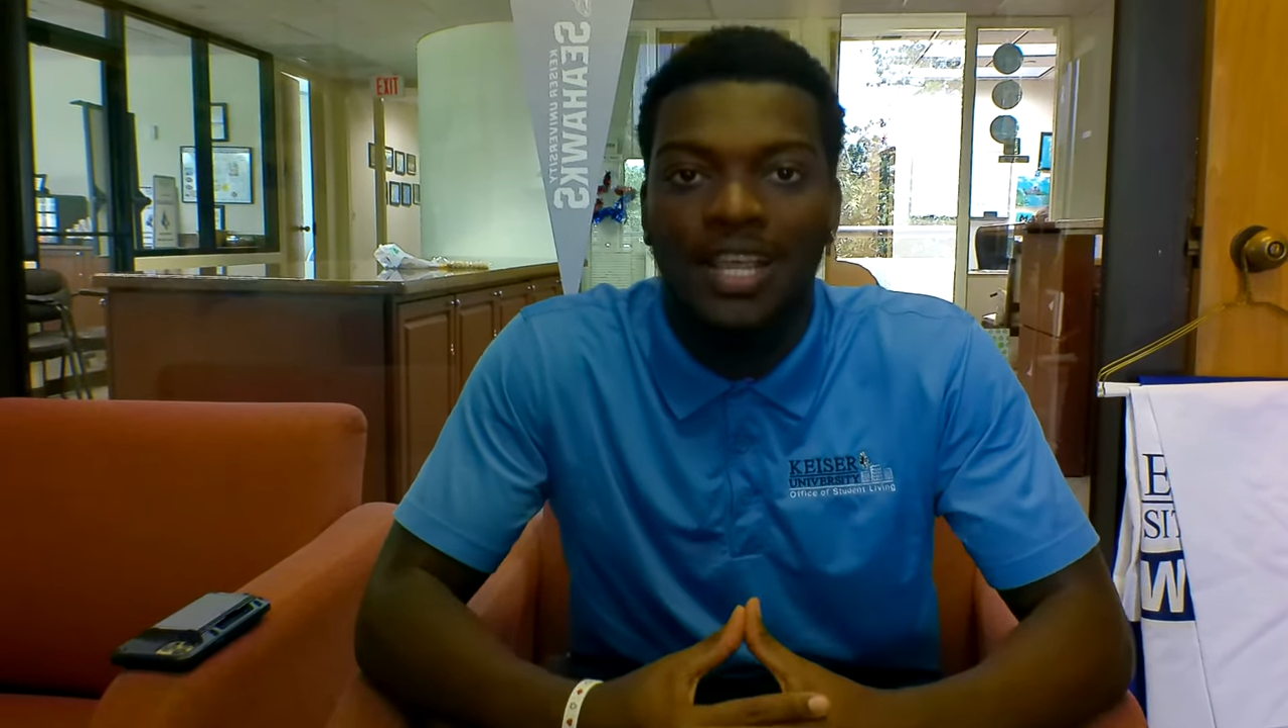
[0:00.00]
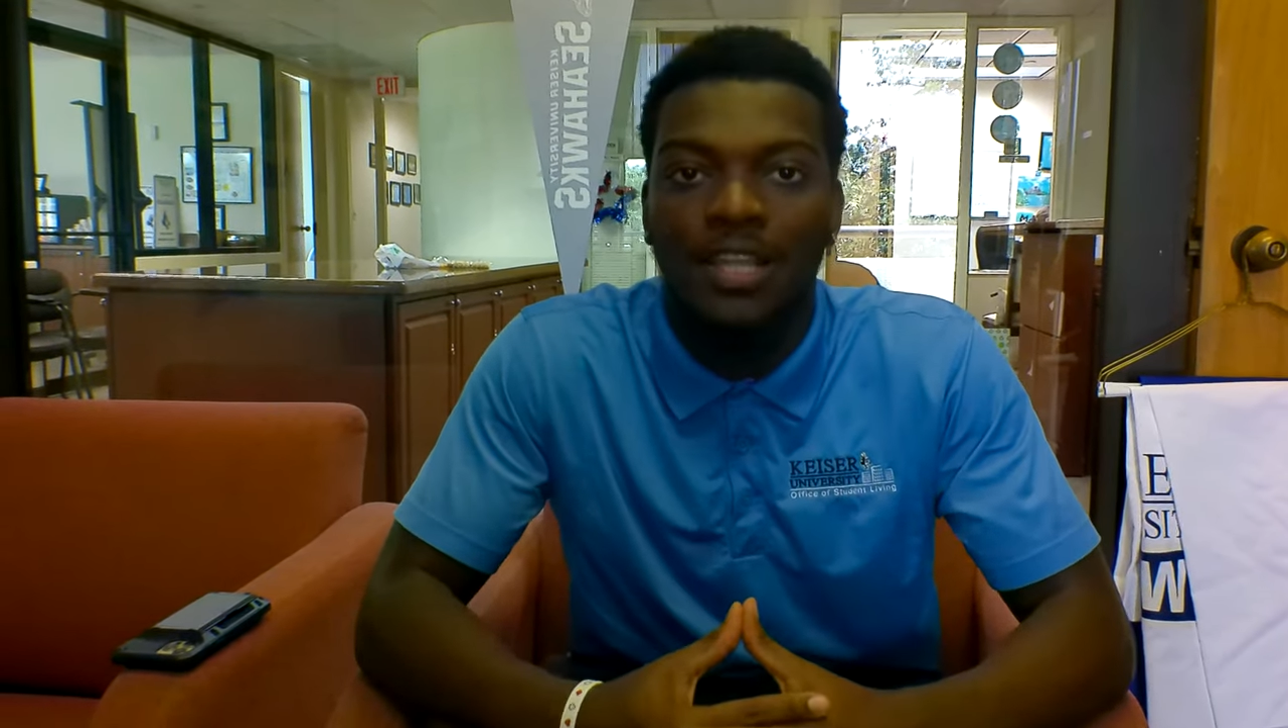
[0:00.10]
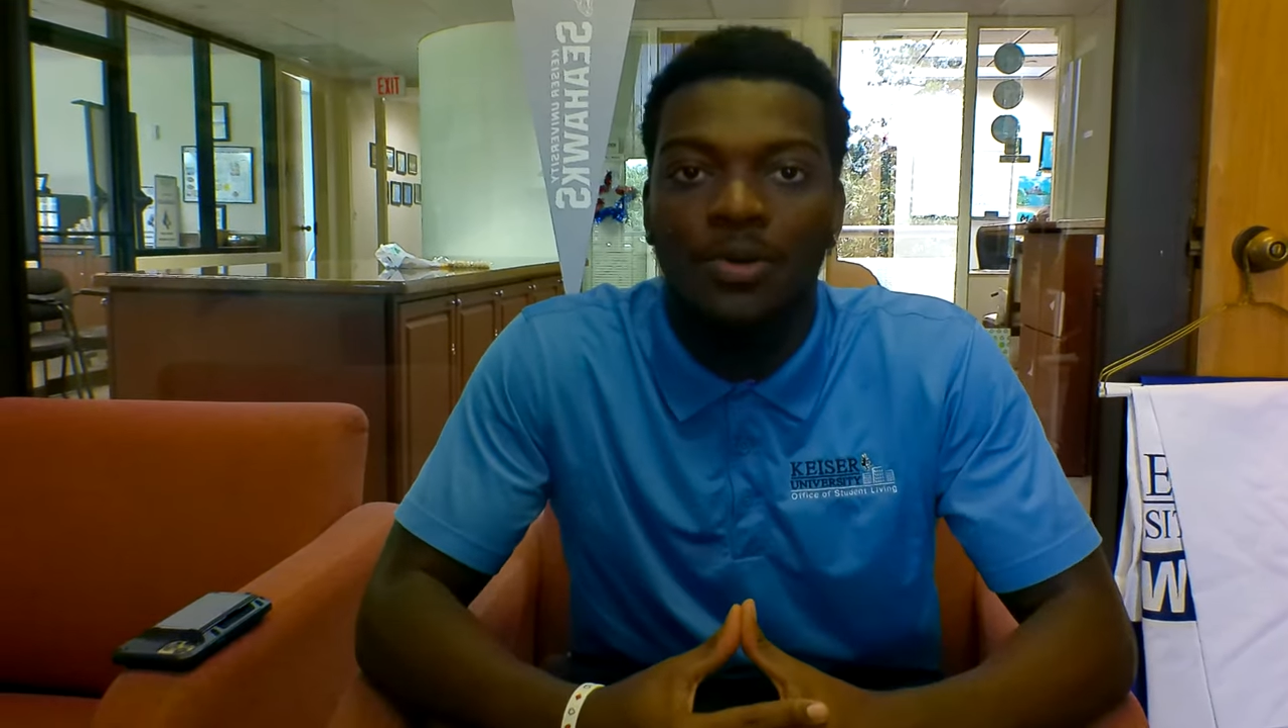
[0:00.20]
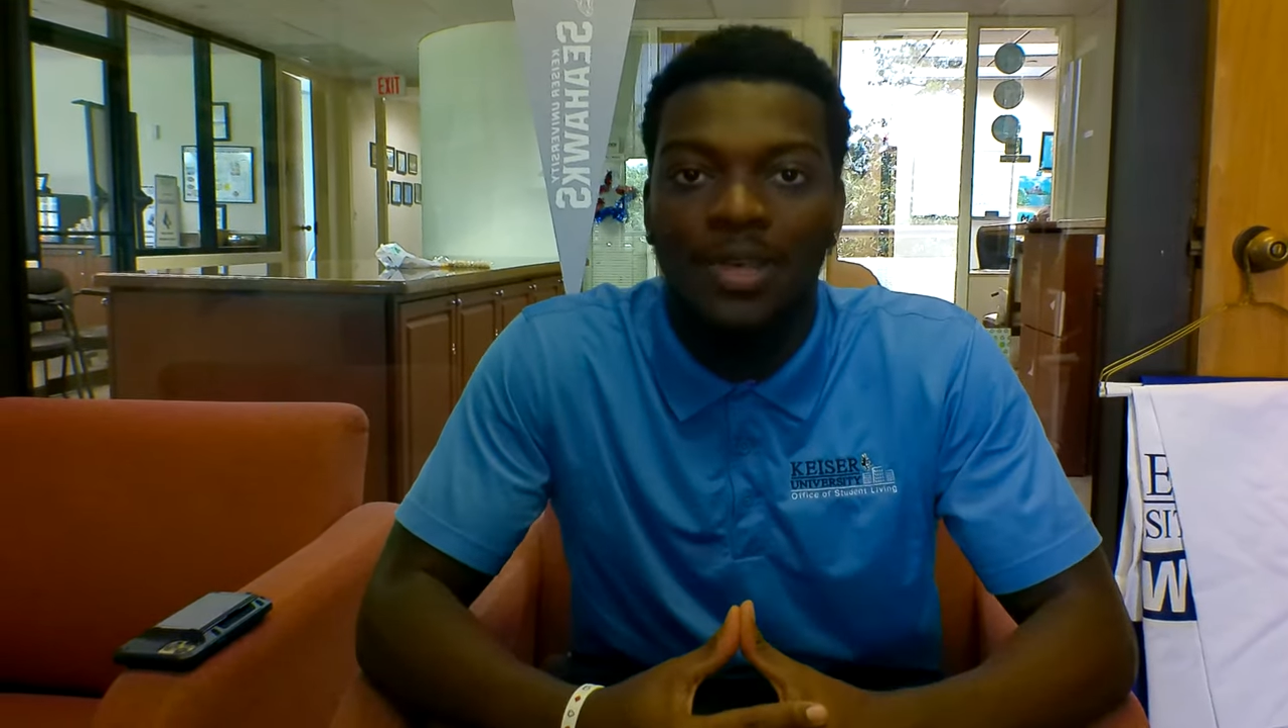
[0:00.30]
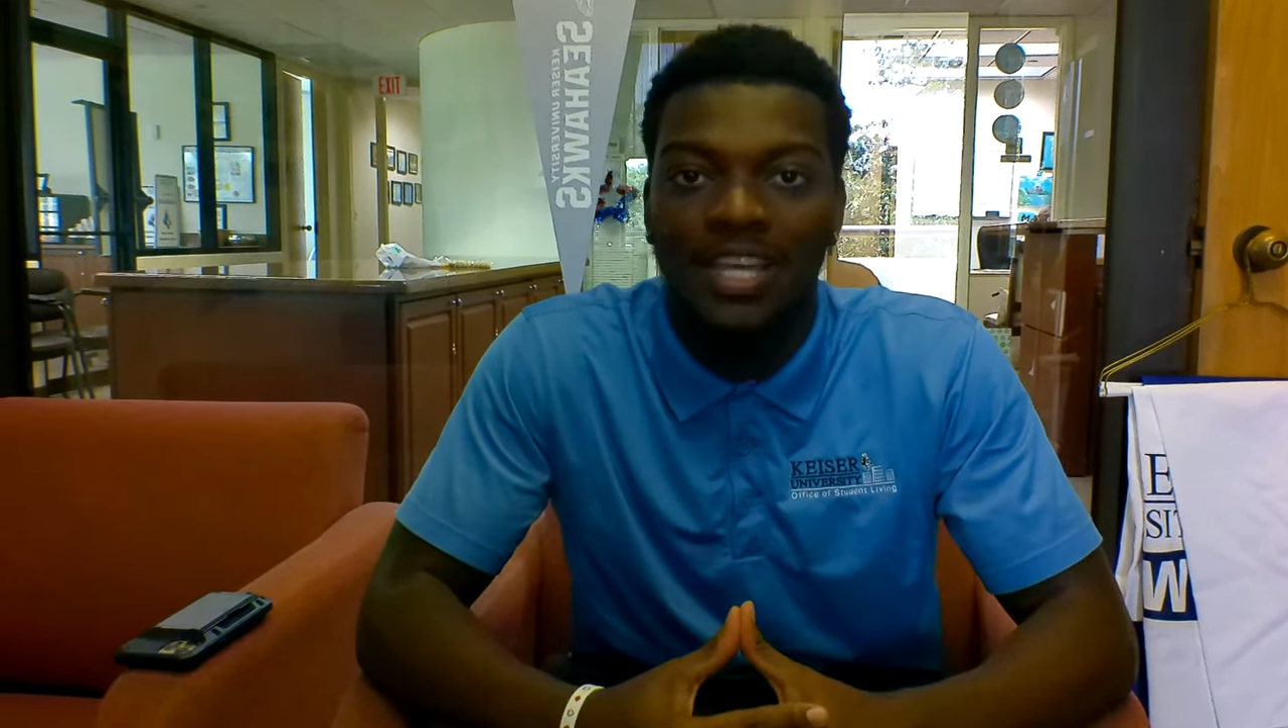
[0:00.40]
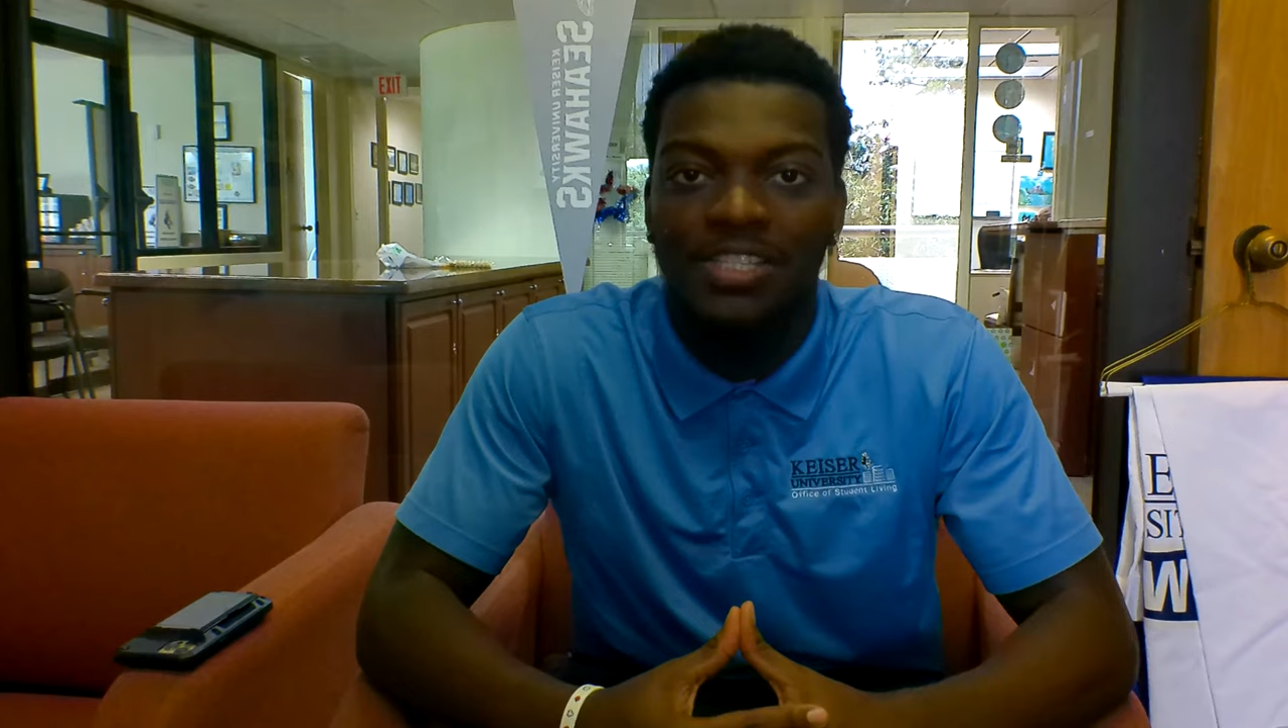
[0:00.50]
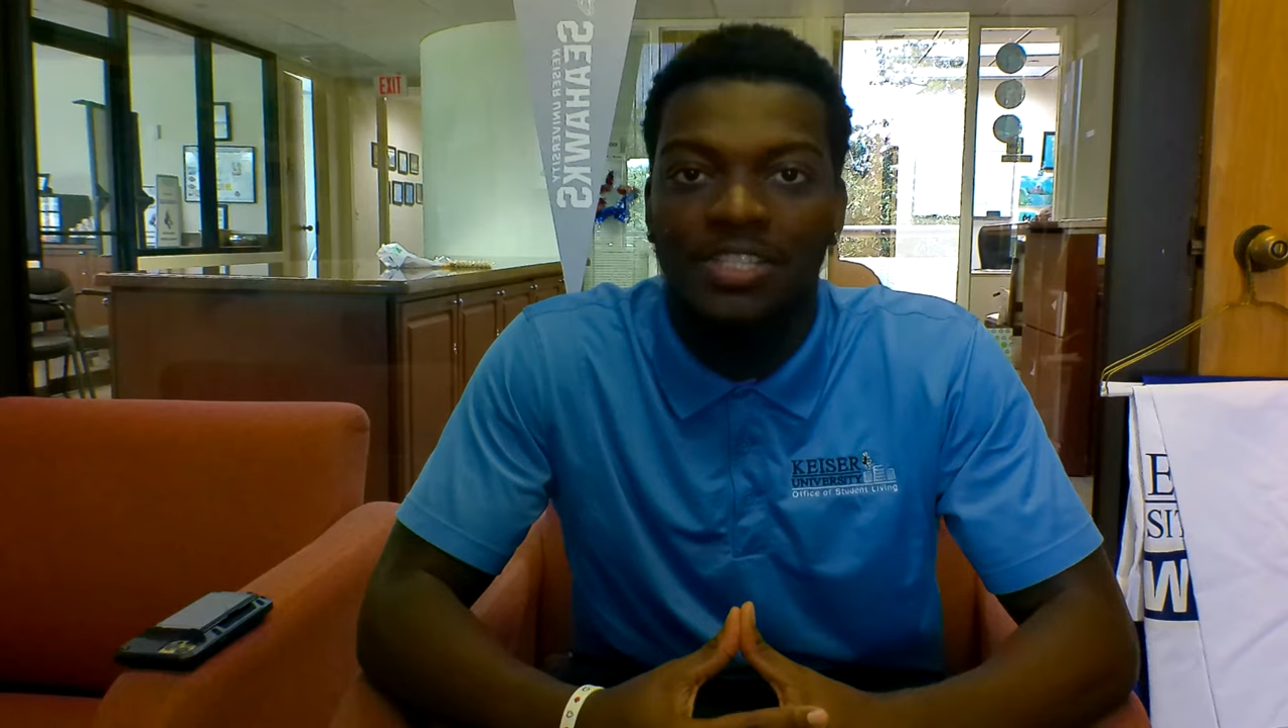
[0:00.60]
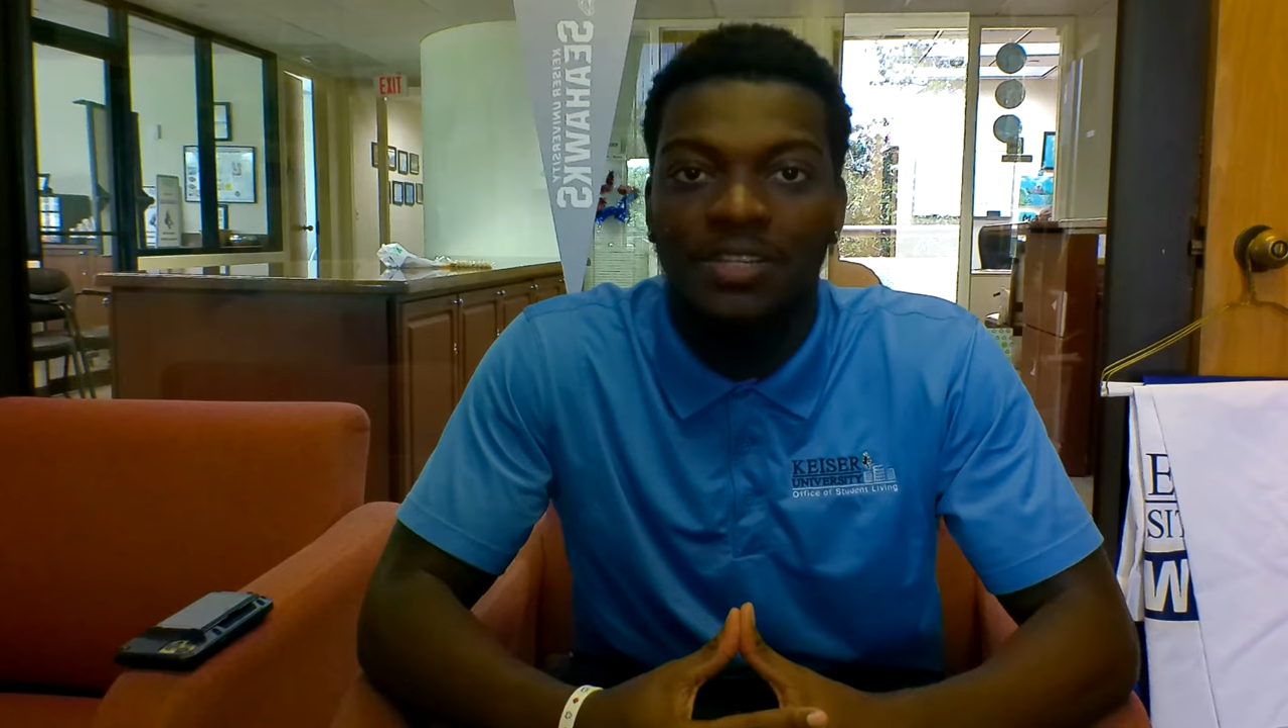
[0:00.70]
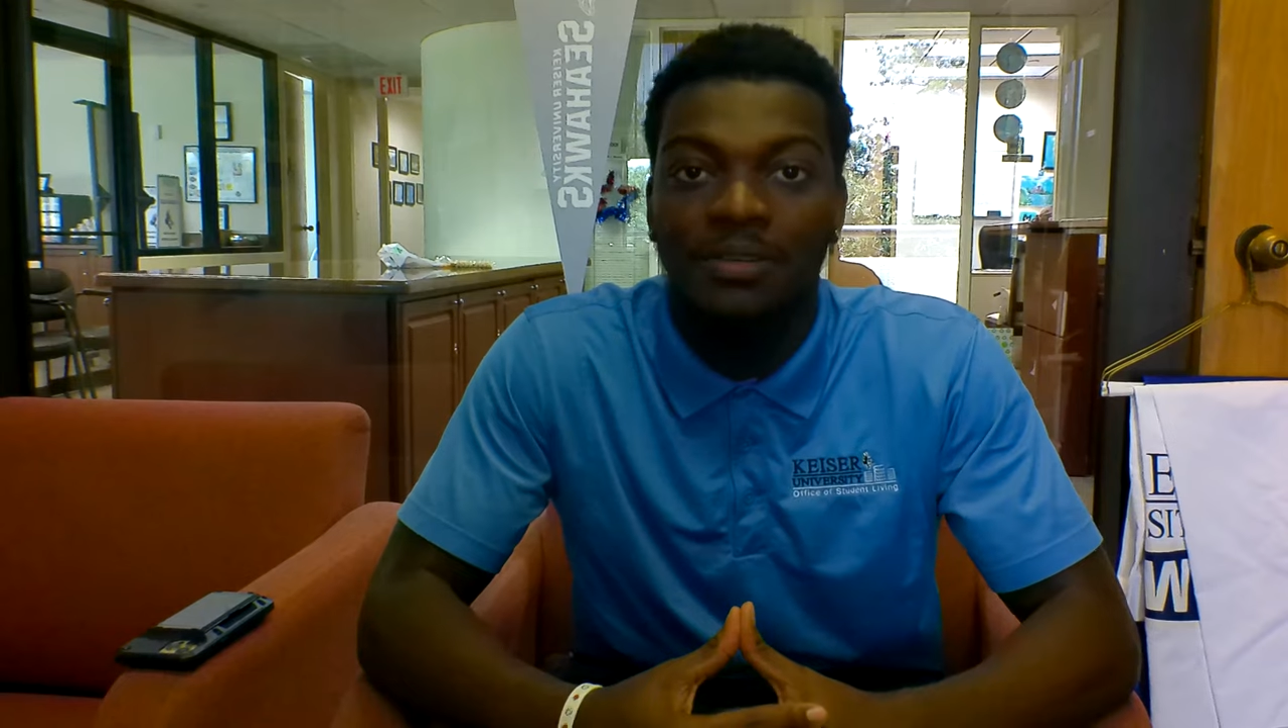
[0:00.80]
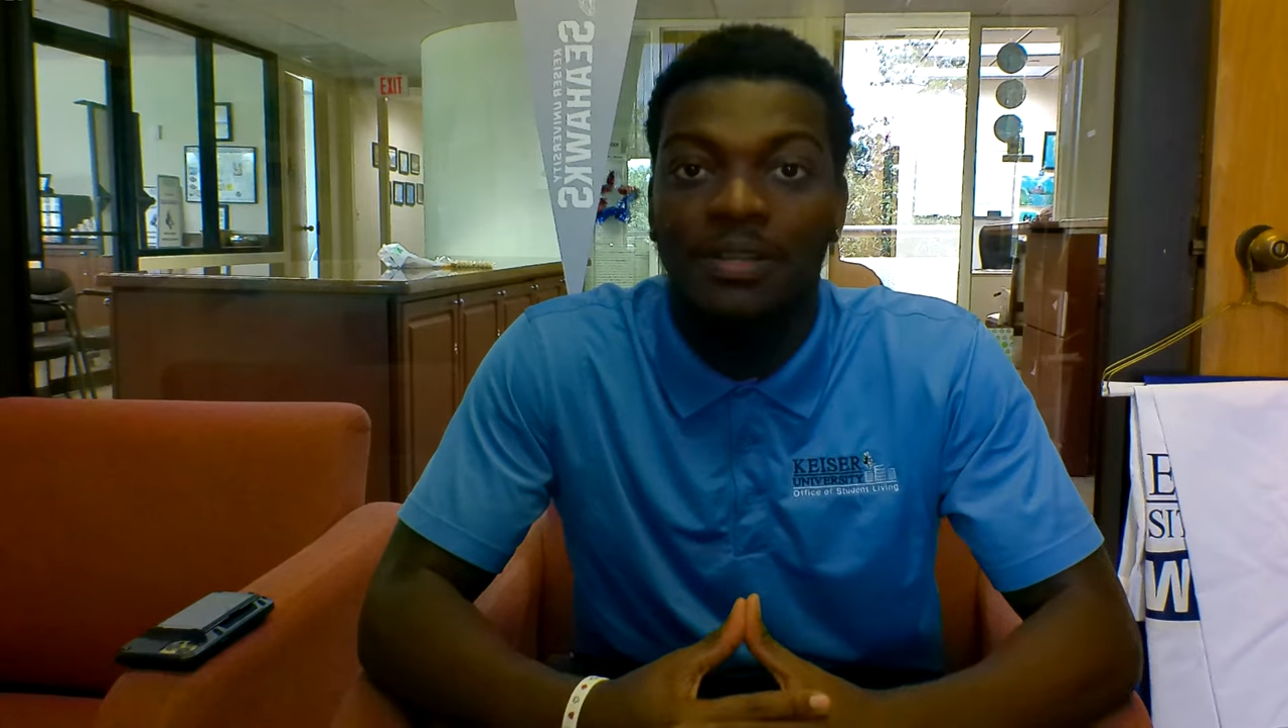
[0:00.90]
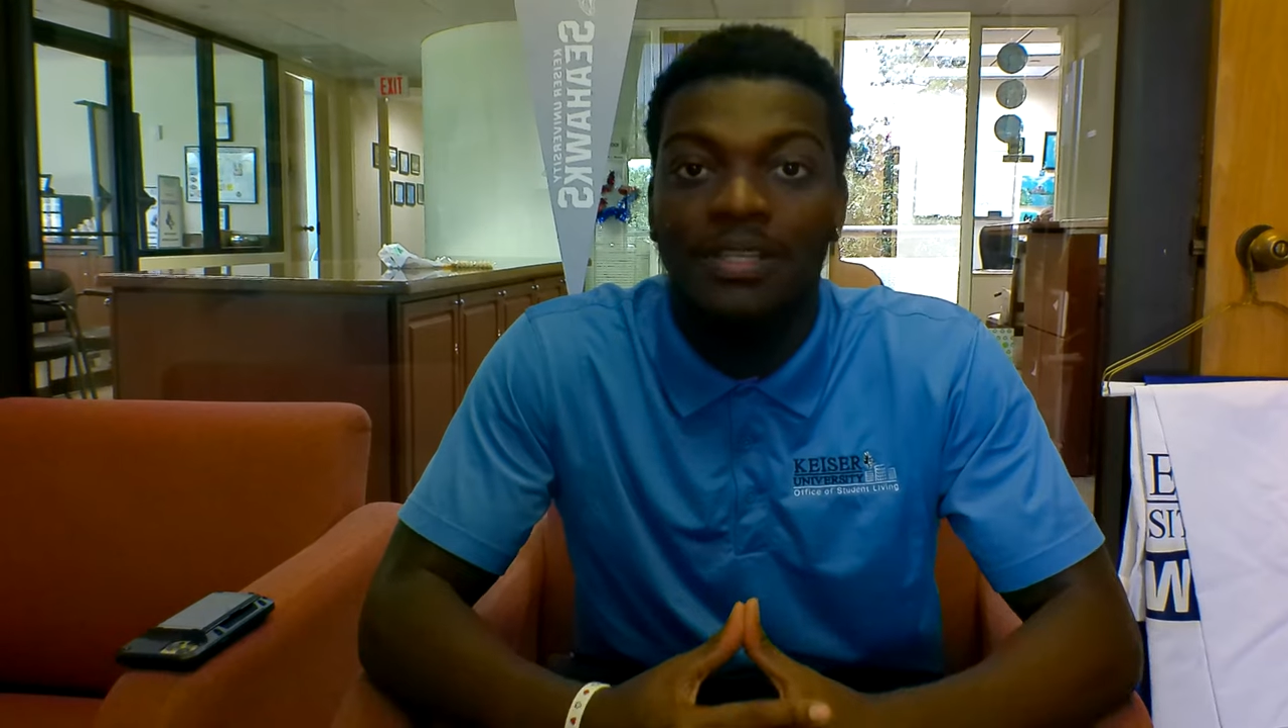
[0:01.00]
at location.